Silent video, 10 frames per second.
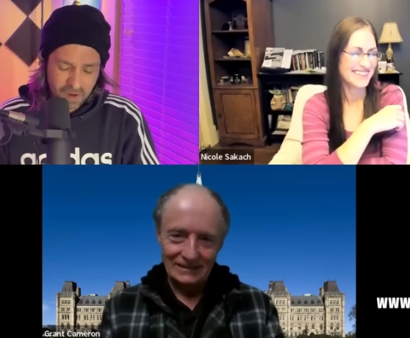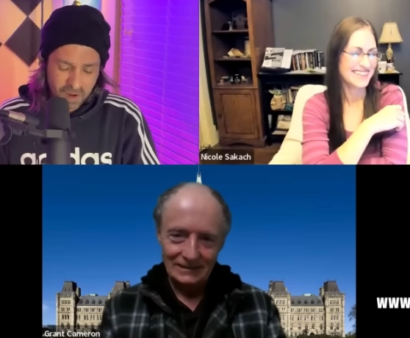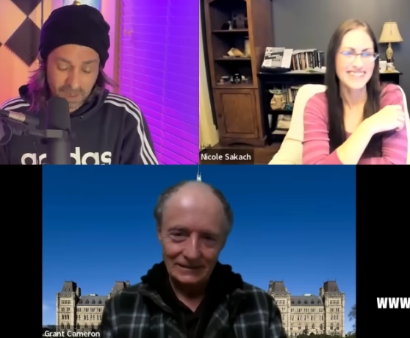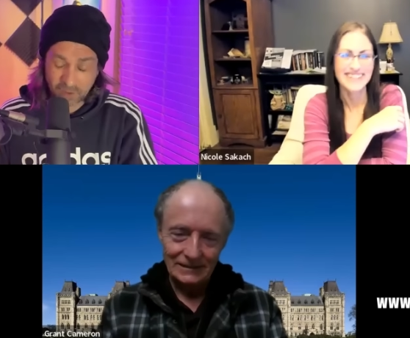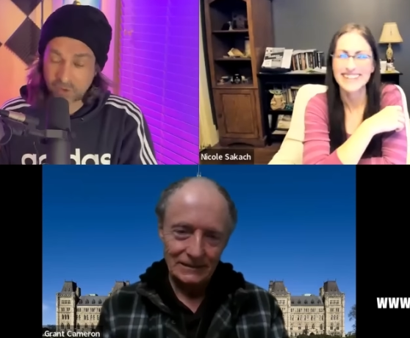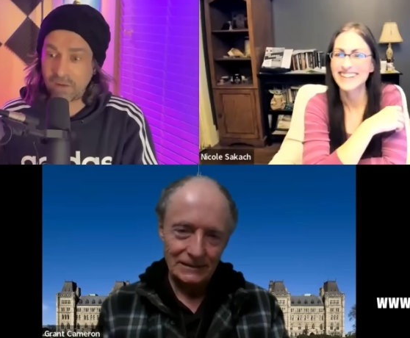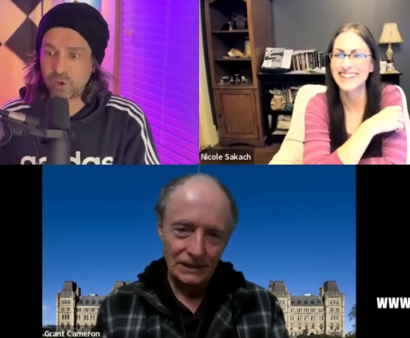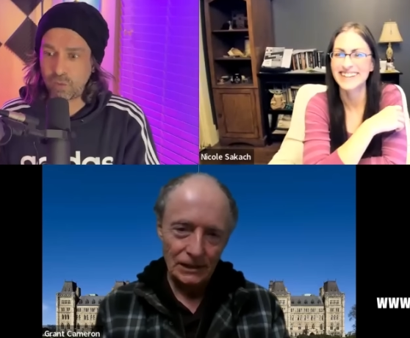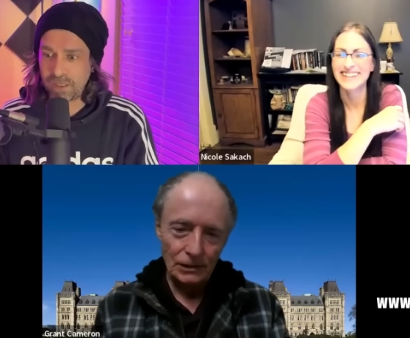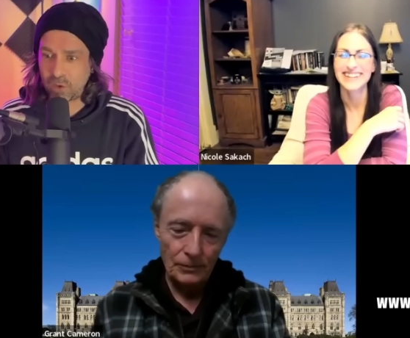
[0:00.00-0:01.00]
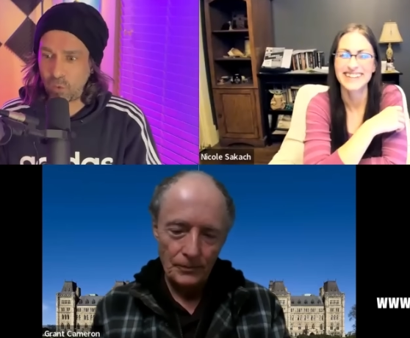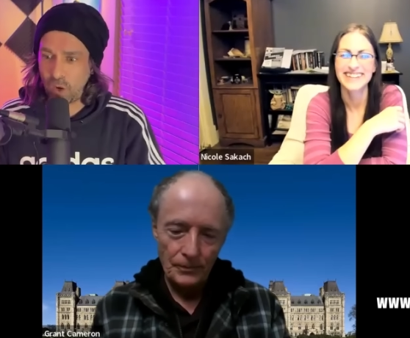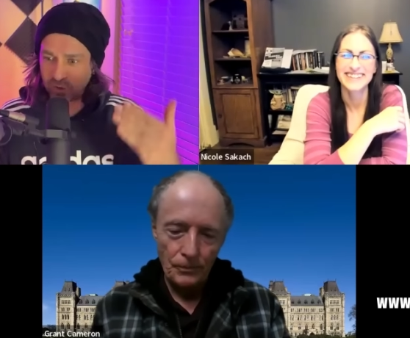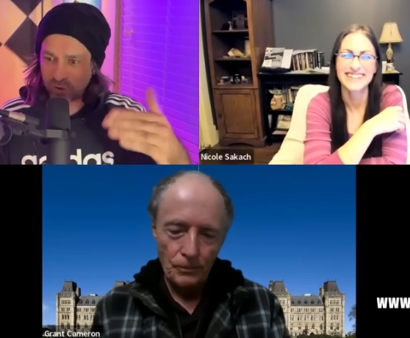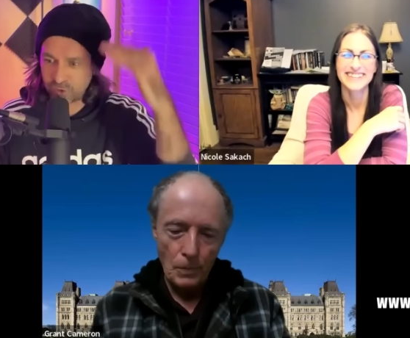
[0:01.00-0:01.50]
Speaker 1: I just have so many
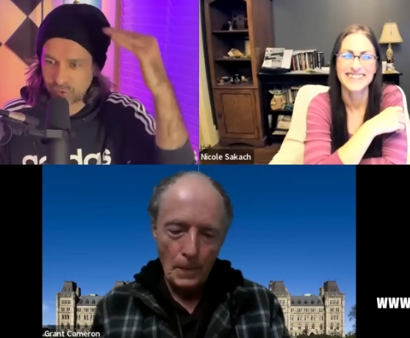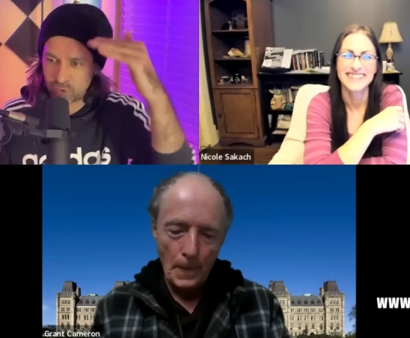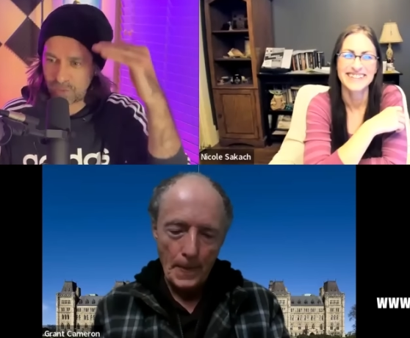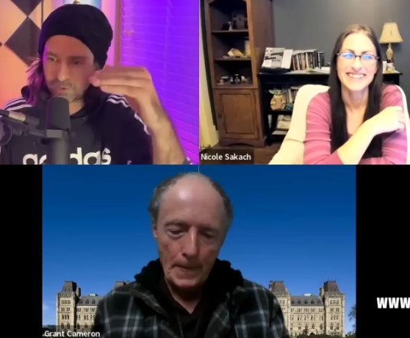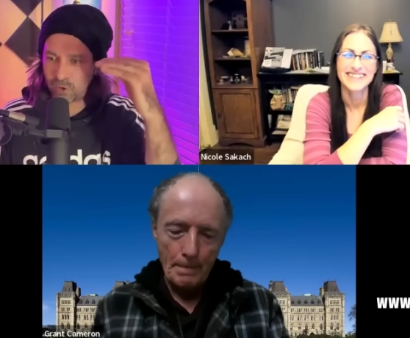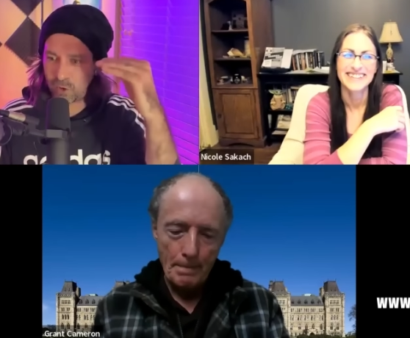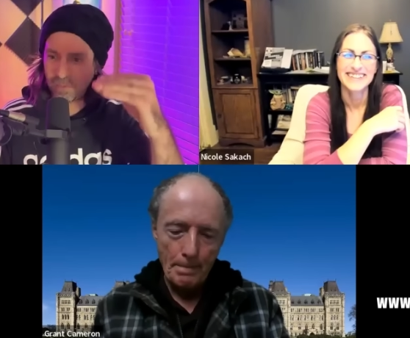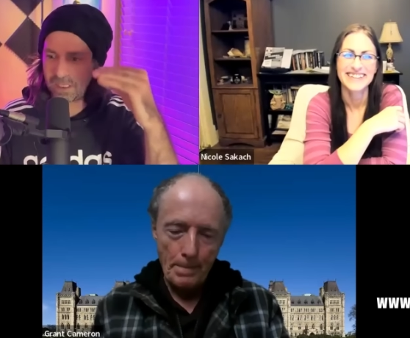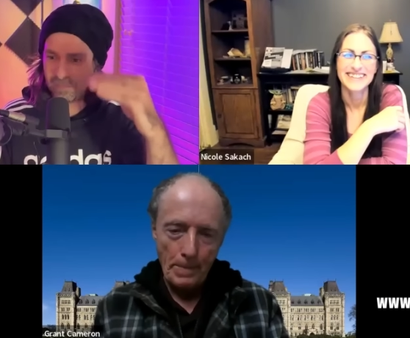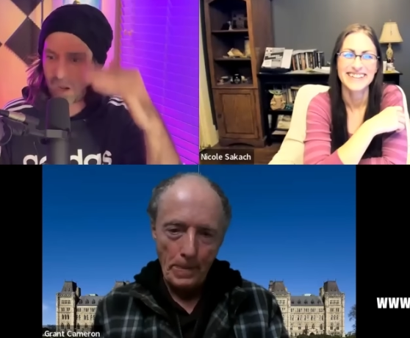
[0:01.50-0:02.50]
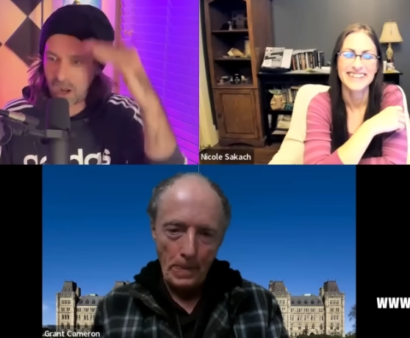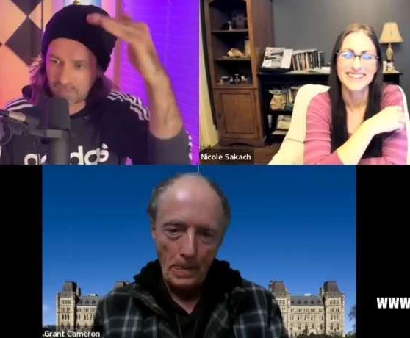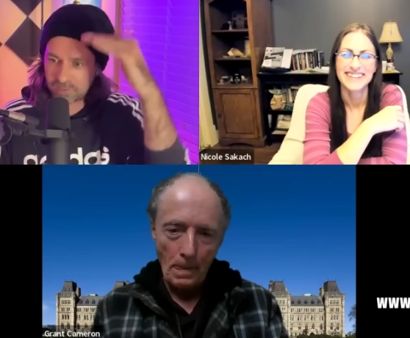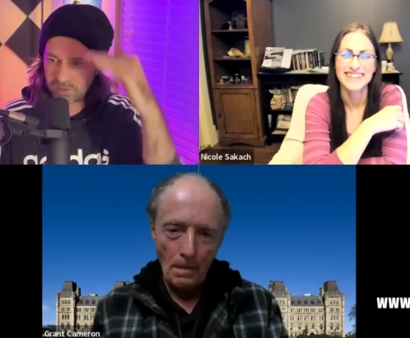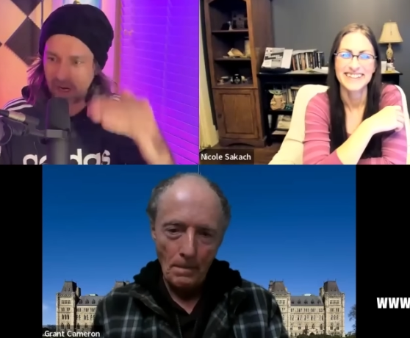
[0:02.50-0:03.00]
questions. You've dropped so many
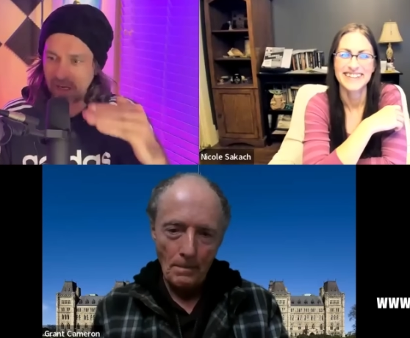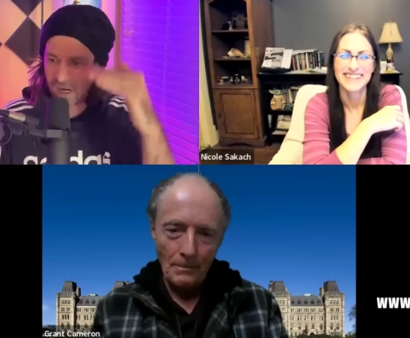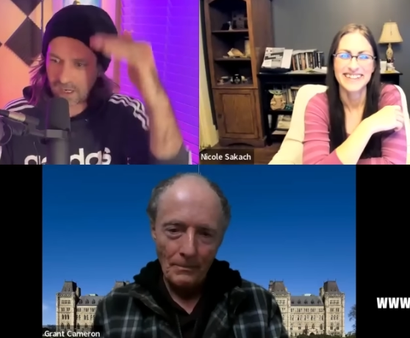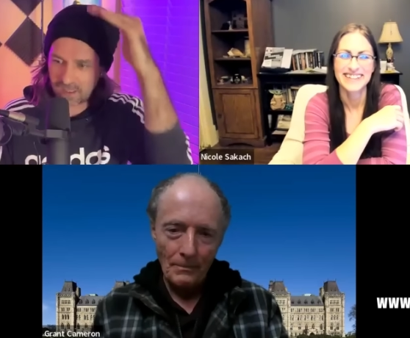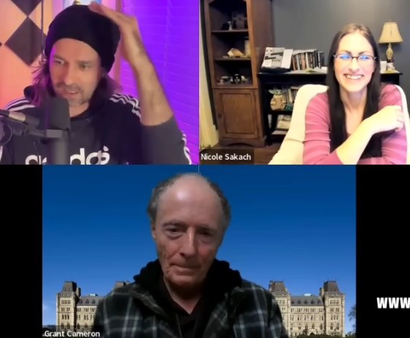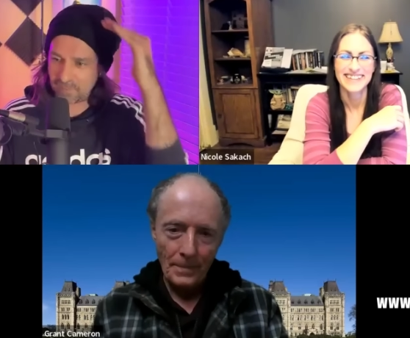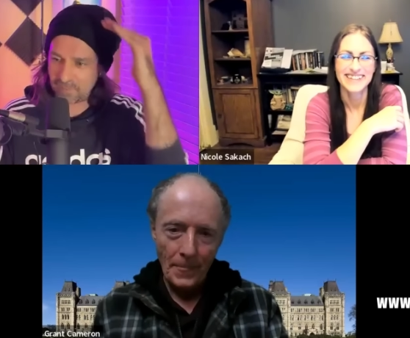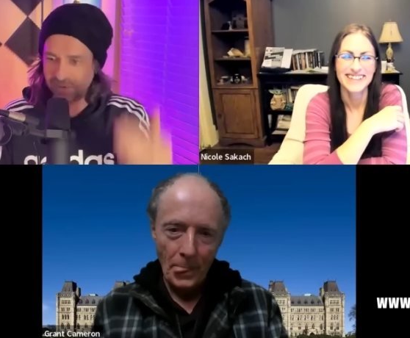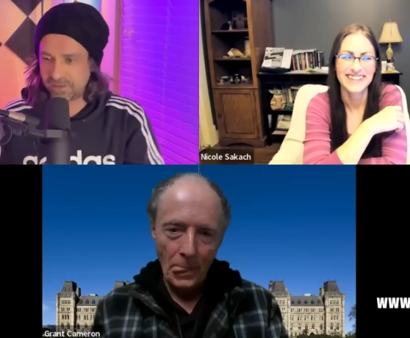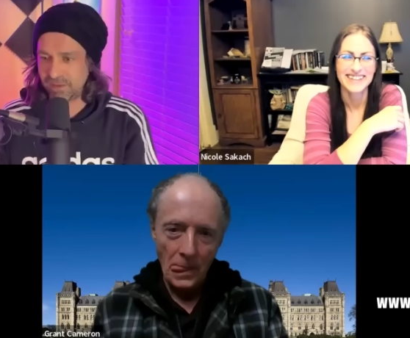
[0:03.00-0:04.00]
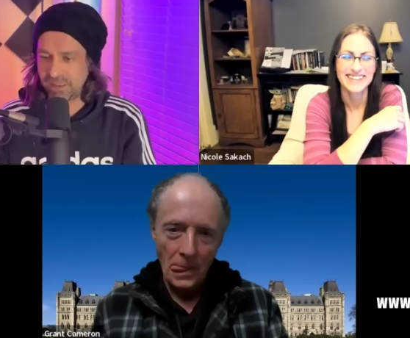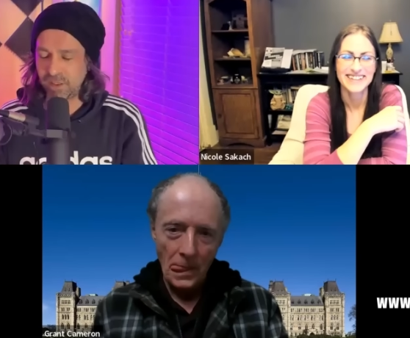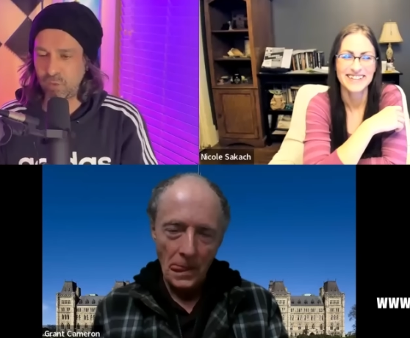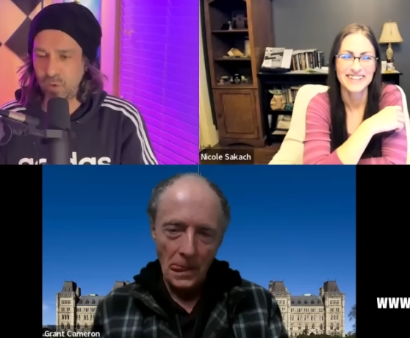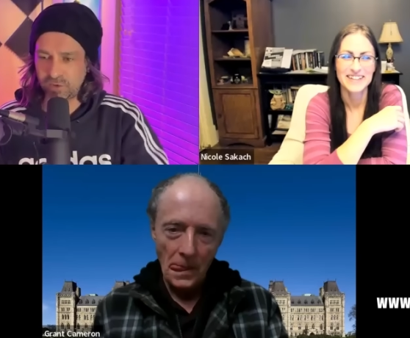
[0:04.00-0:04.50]
bombs. I, I got like a bazillion
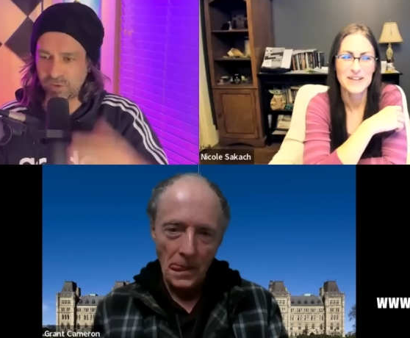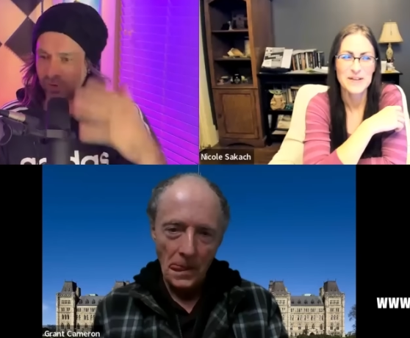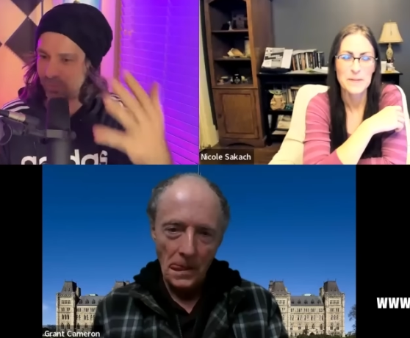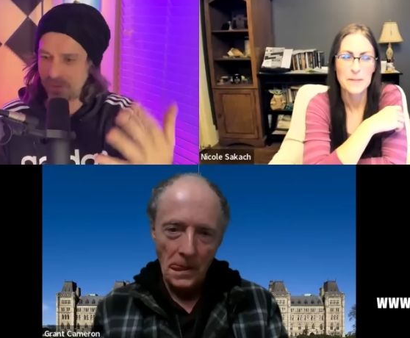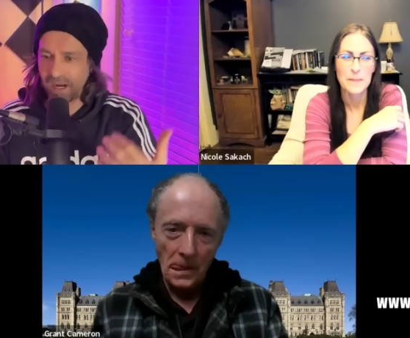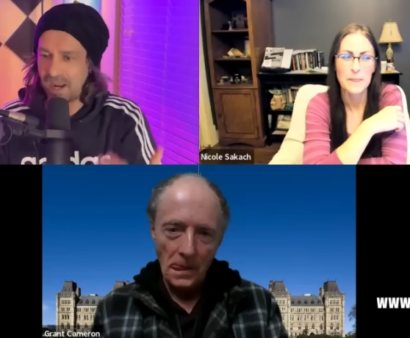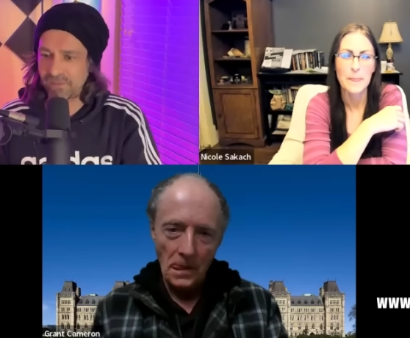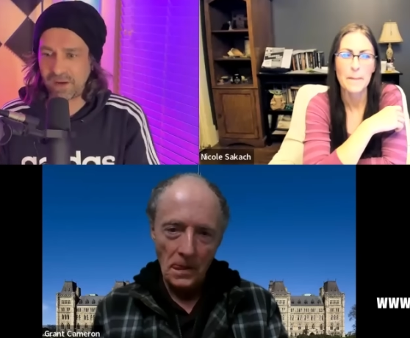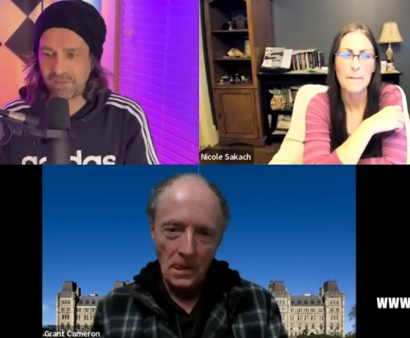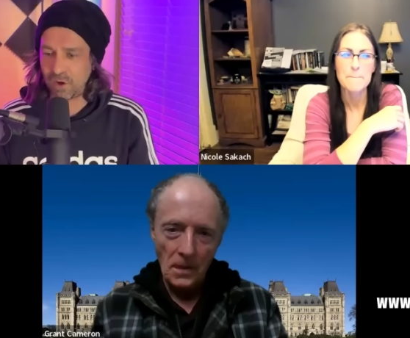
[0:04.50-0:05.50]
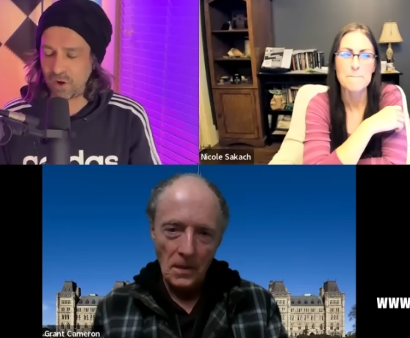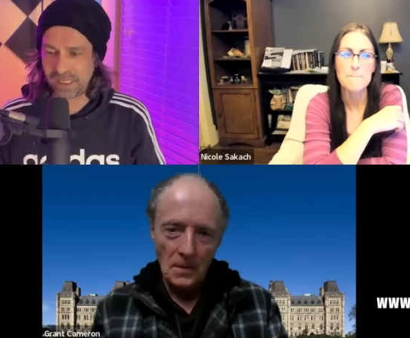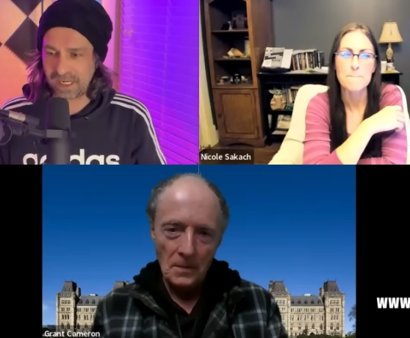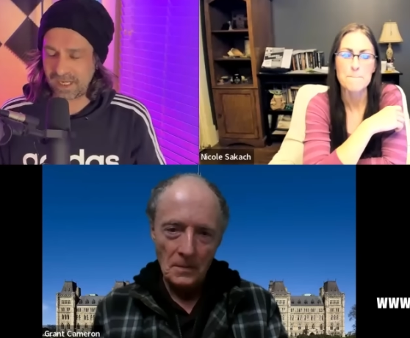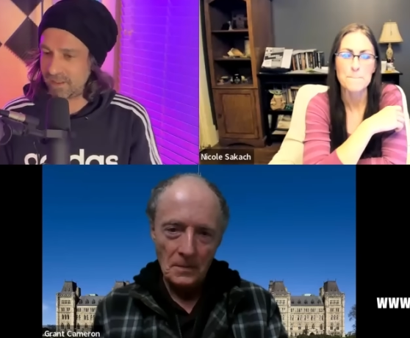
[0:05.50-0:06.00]
questions, so I'm gonna have to have you on
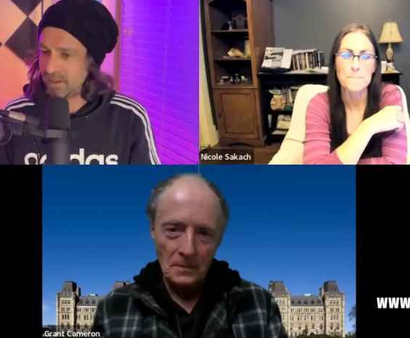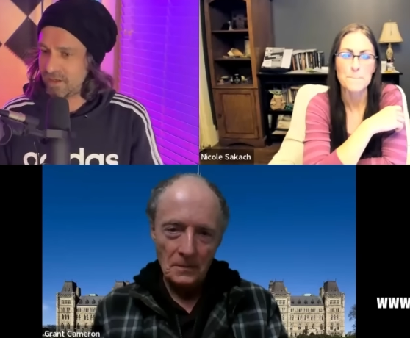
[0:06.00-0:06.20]
again